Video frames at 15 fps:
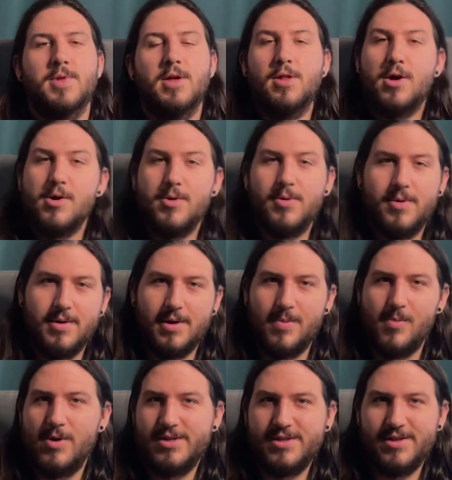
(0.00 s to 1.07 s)
Hello, I'm
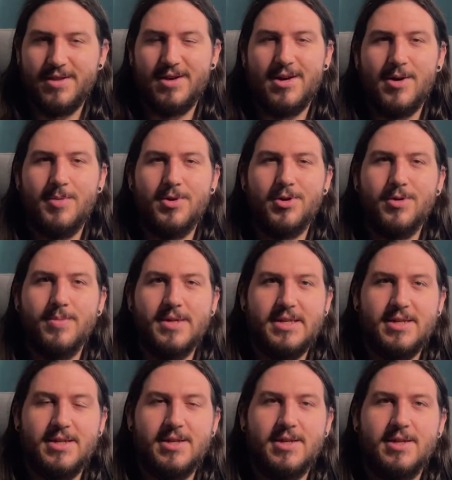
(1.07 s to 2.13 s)
Wesley the Hobby
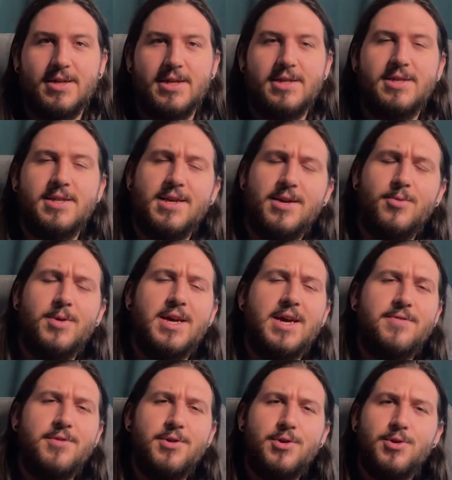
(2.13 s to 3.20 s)
Hermit, and today we
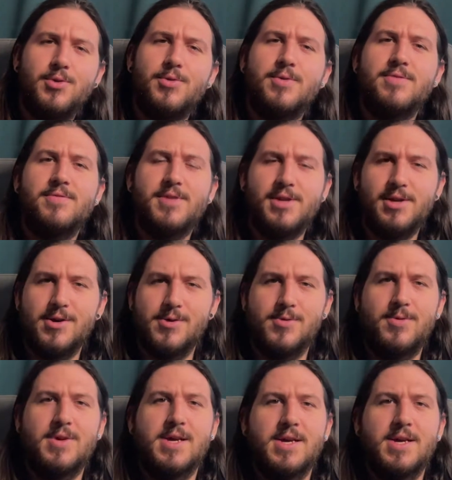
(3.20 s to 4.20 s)
have a new video